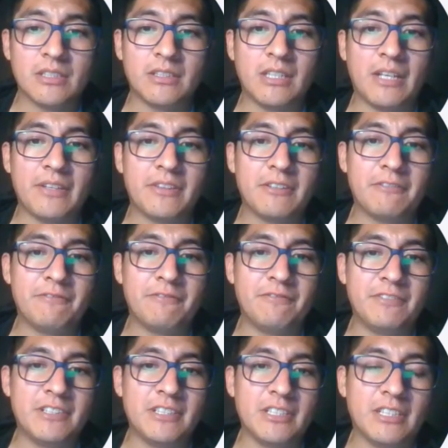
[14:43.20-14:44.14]
than the
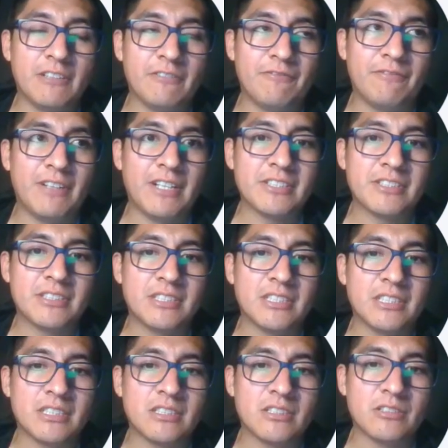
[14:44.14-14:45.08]

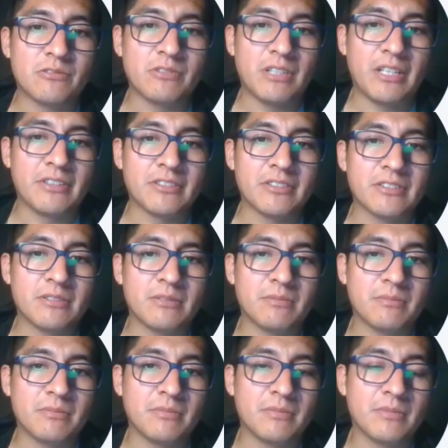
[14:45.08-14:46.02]
fastest
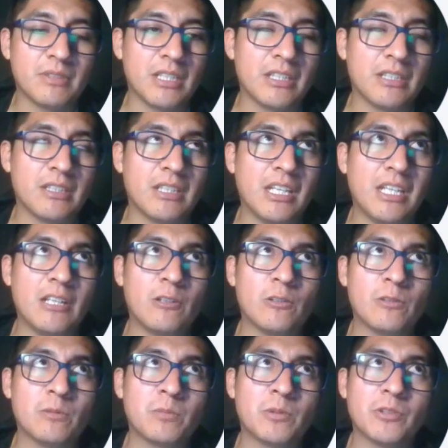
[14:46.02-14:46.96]
runners. They
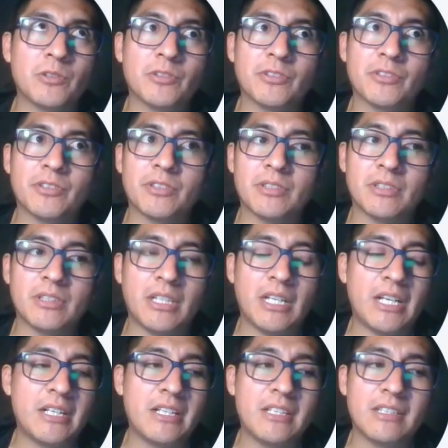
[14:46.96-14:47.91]
almost
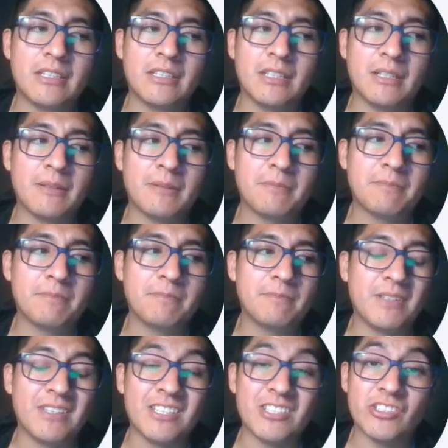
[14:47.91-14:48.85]
are in the
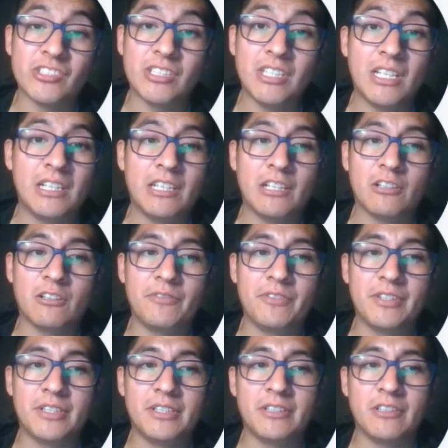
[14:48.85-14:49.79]
ceiling
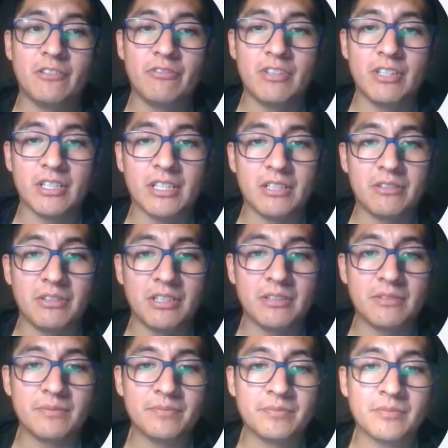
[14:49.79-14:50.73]
of their
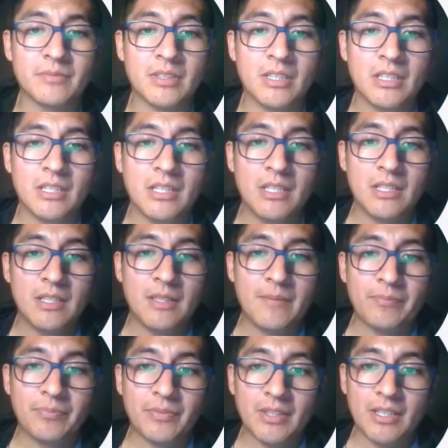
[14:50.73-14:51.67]
career.
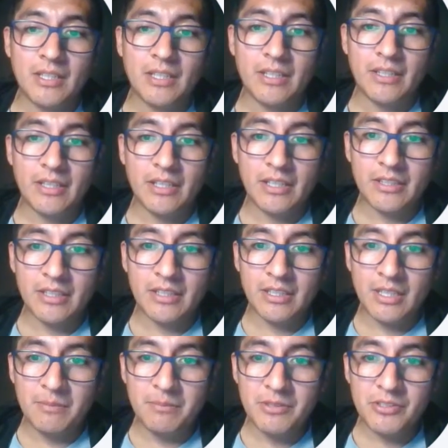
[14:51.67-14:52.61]

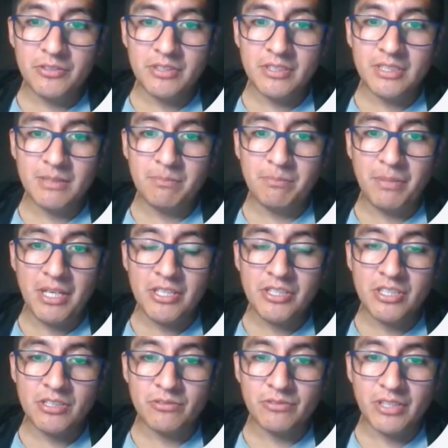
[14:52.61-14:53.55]
The number two is the
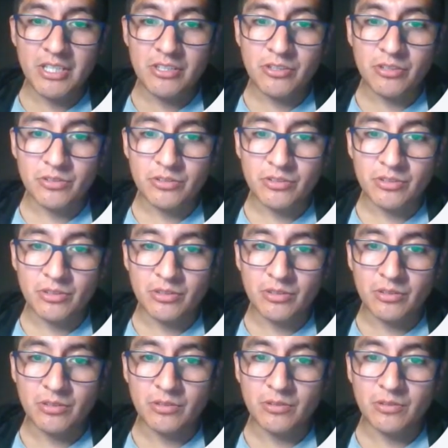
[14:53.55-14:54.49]
pacing ratio.
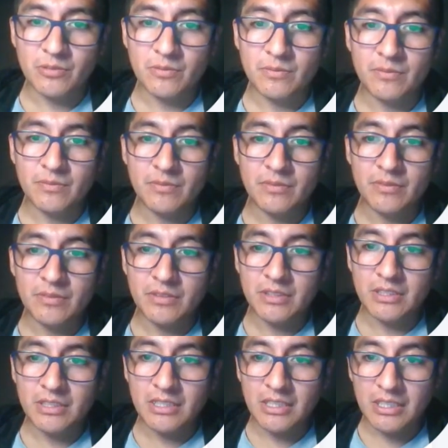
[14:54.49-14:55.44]
So
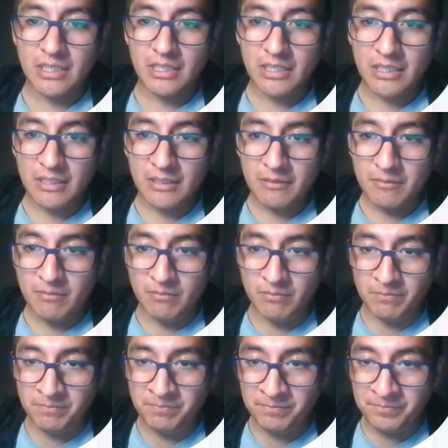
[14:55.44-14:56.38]
the
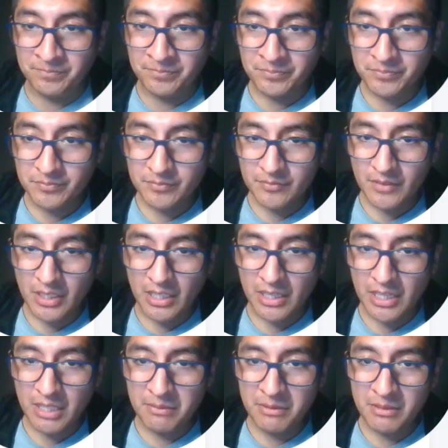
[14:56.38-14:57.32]

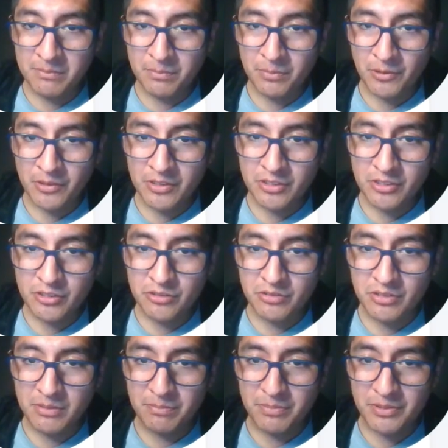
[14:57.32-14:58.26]

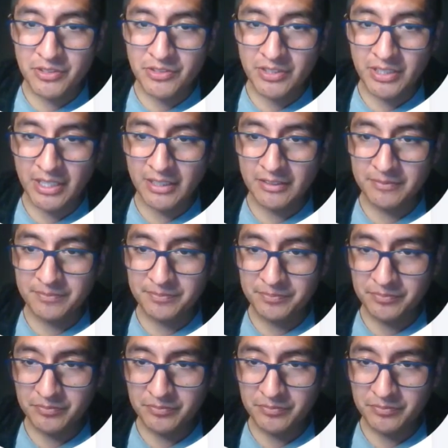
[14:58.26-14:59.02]
11.3%